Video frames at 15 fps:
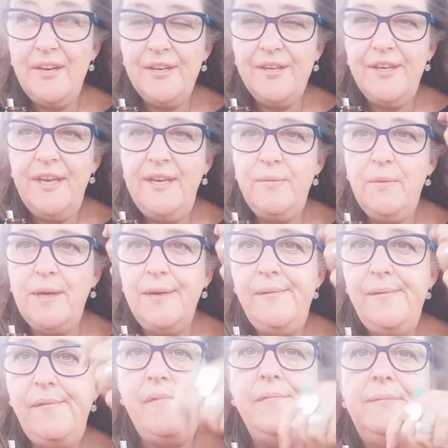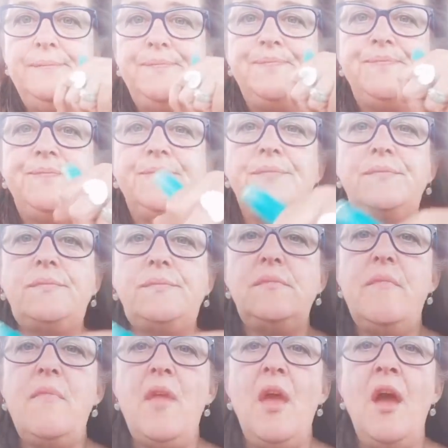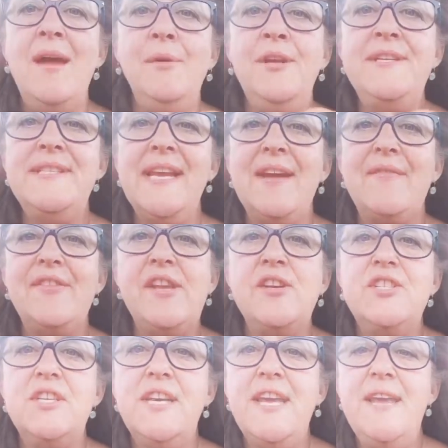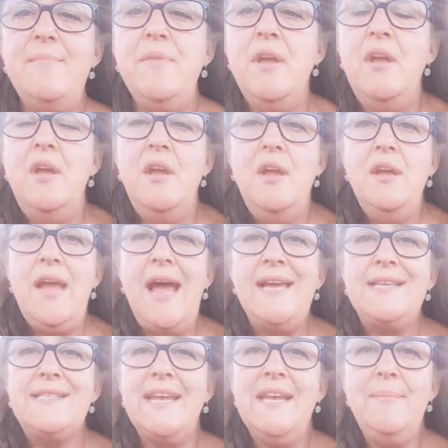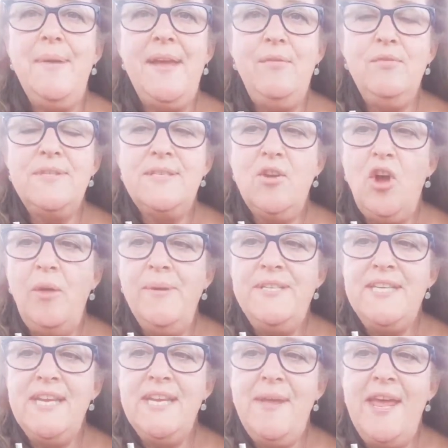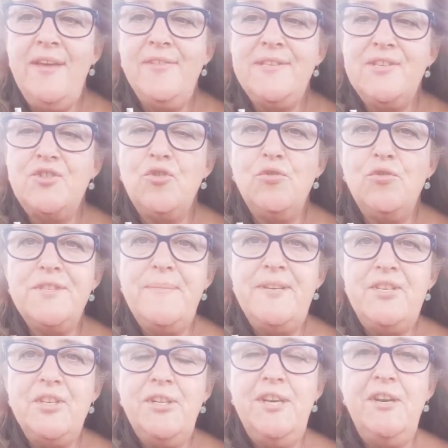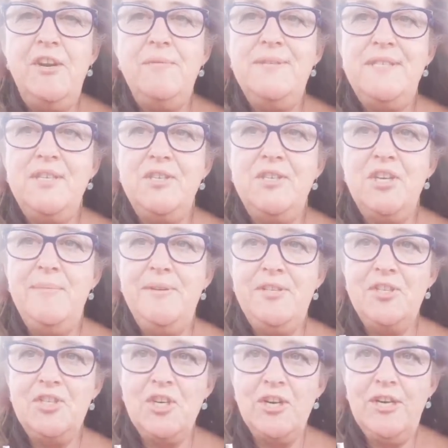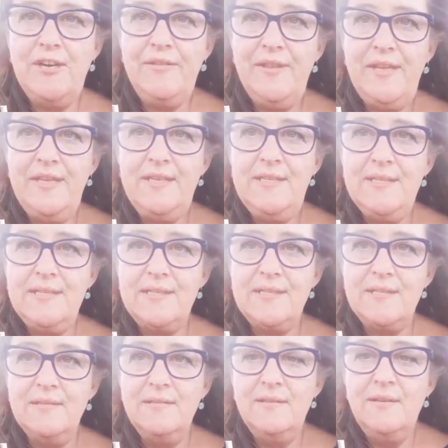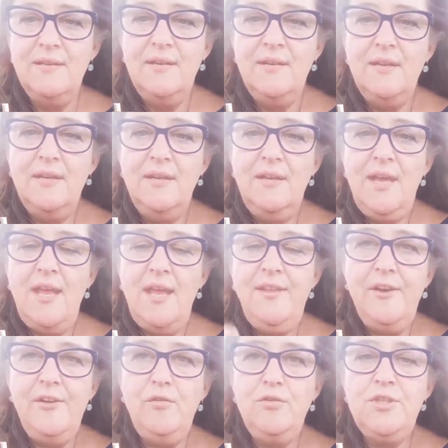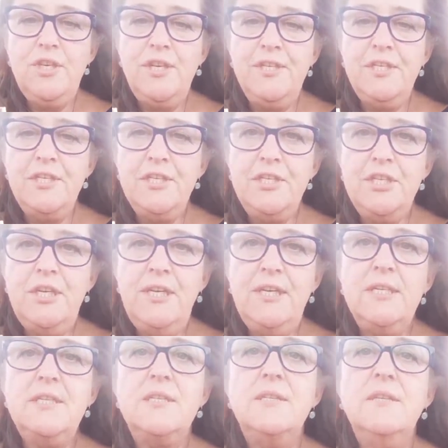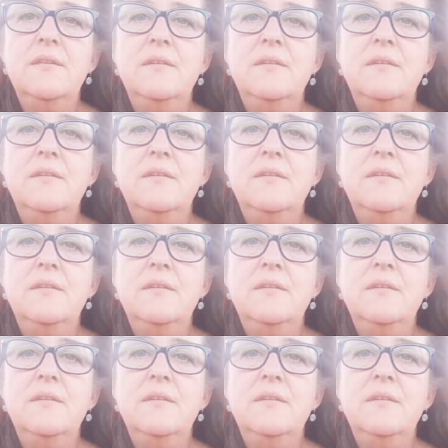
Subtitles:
I'd need one. I am losing everything because you keep asking about, commenting about how the straws would be dirty, and I was determined to show you this, and it all turned to shit.